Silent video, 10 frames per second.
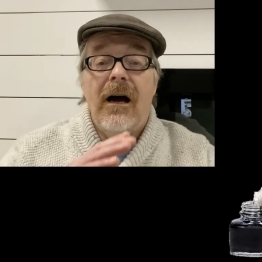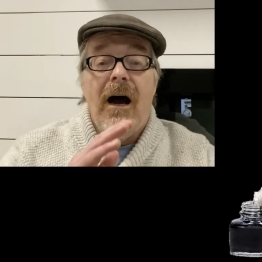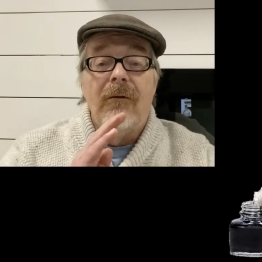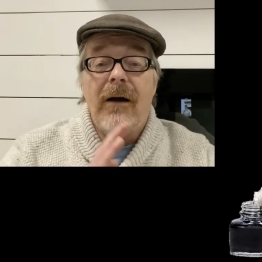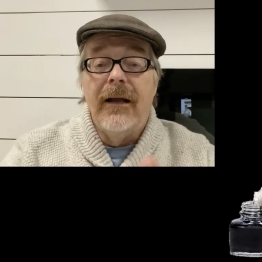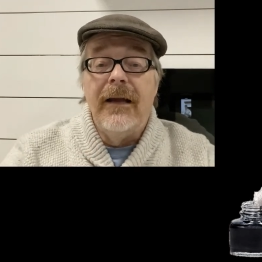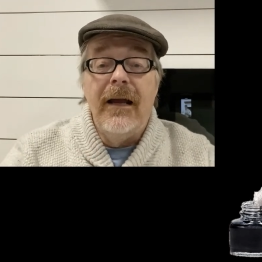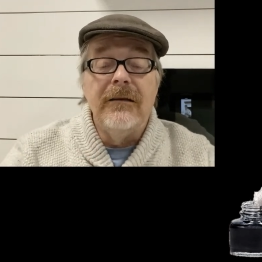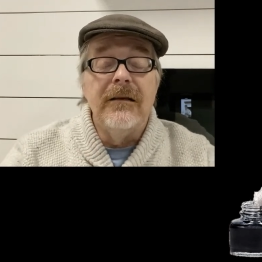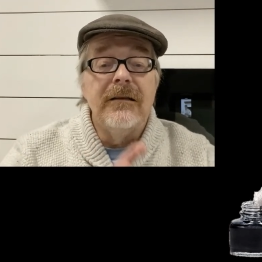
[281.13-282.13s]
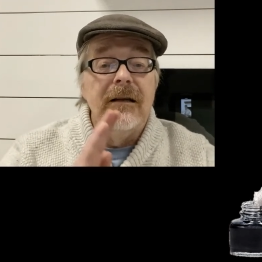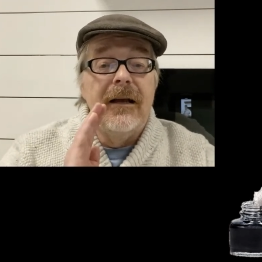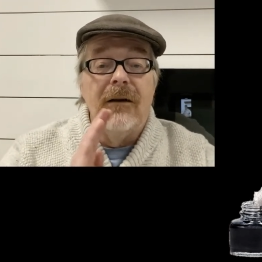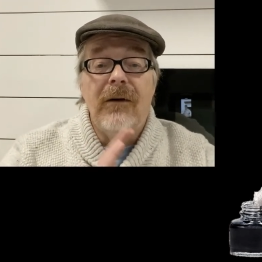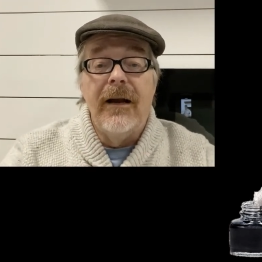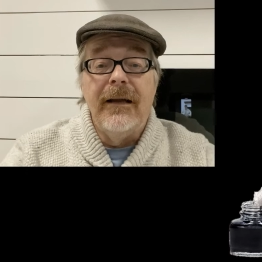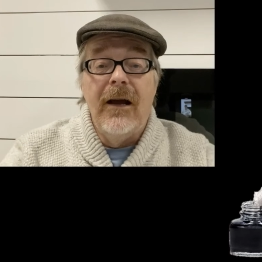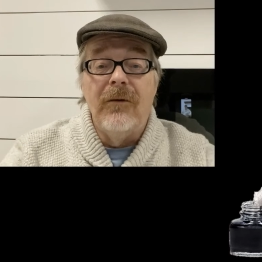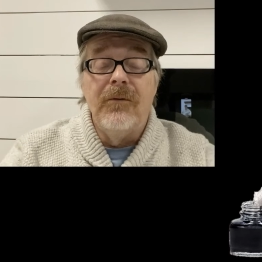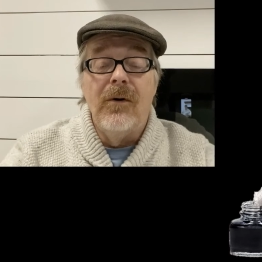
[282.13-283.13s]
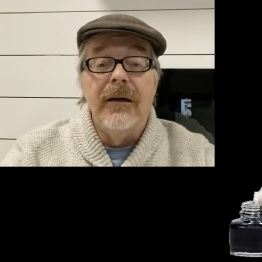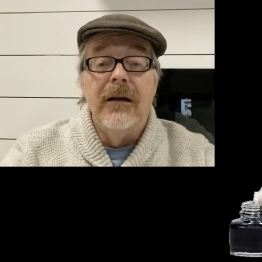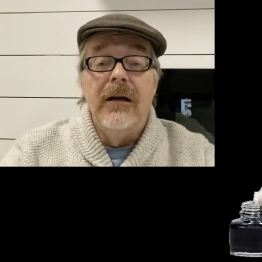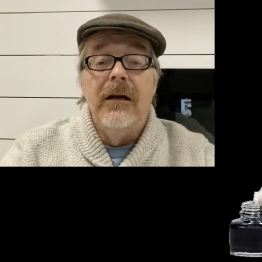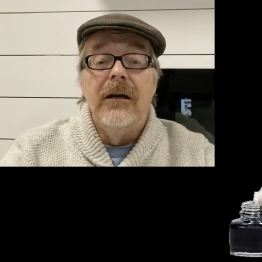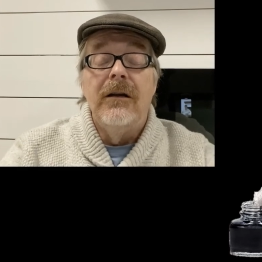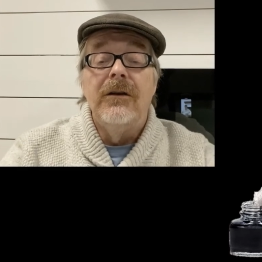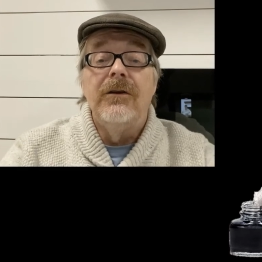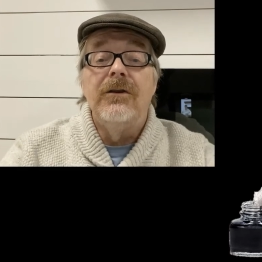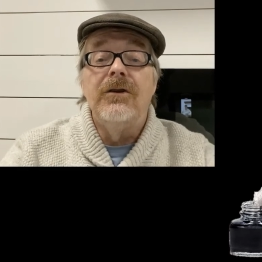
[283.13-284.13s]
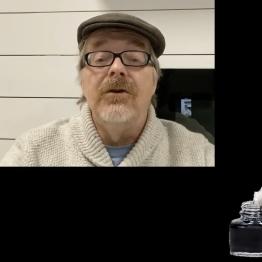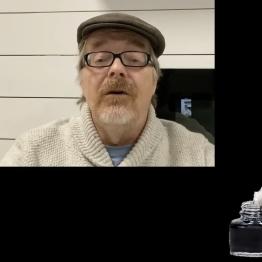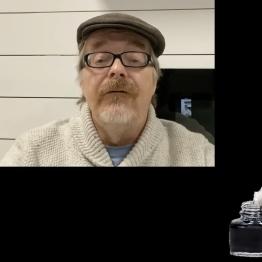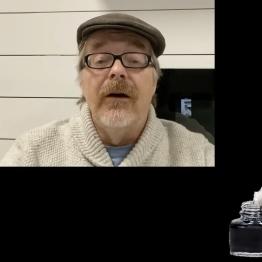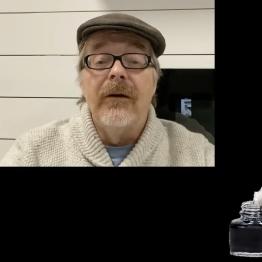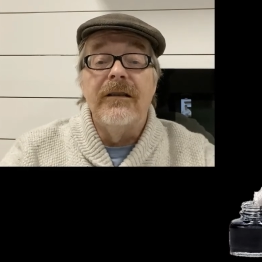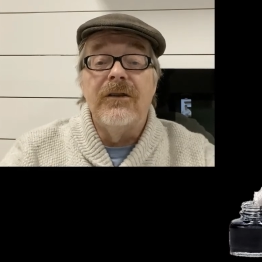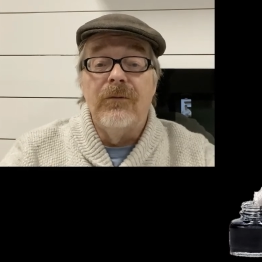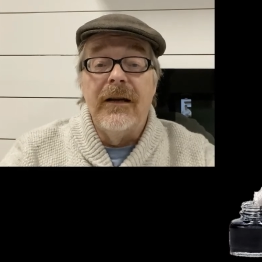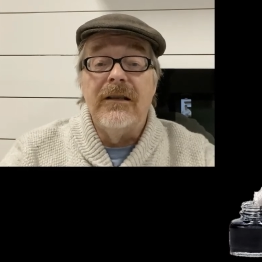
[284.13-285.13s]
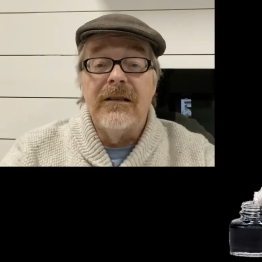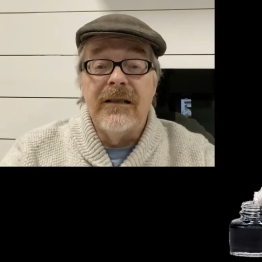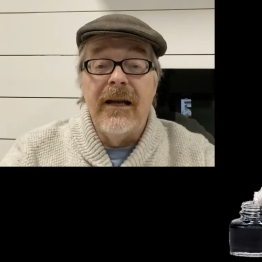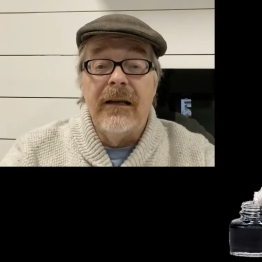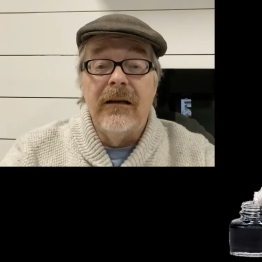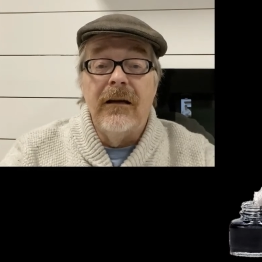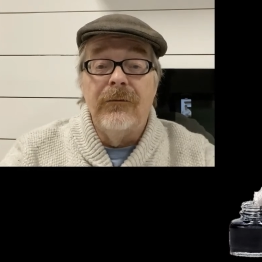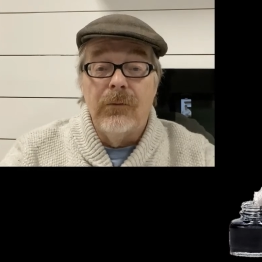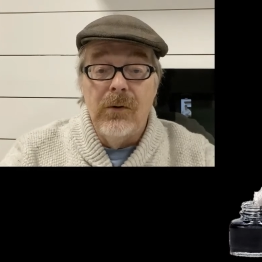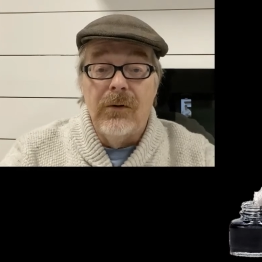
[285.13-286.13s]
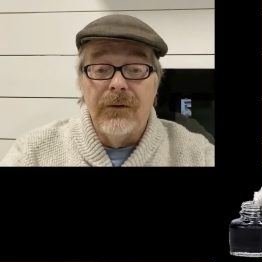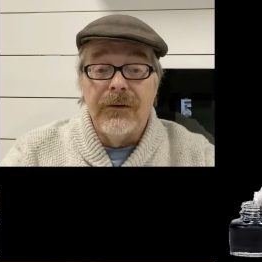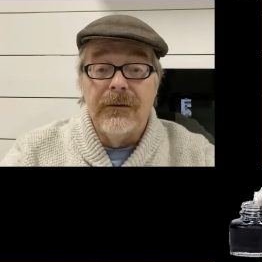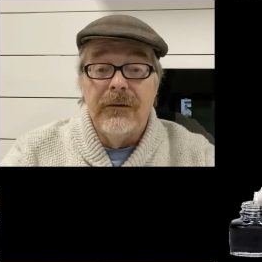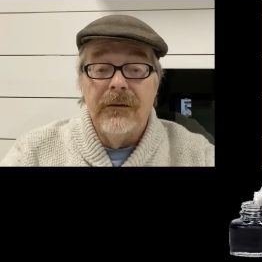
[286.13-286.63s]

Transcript: I write a cantus and I write a counterpoint to a very strict set of rules.